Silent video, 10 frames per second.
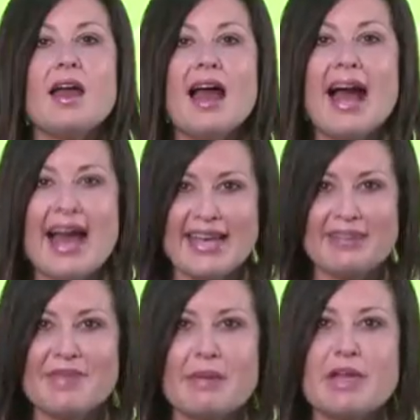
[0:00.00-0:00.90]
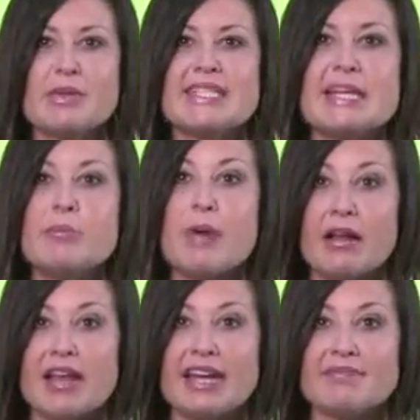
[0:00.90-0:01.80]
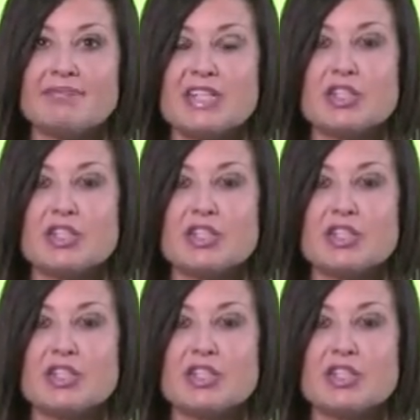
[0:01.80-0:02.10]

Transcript: Hi, I'm here with Tim Brauka. He's the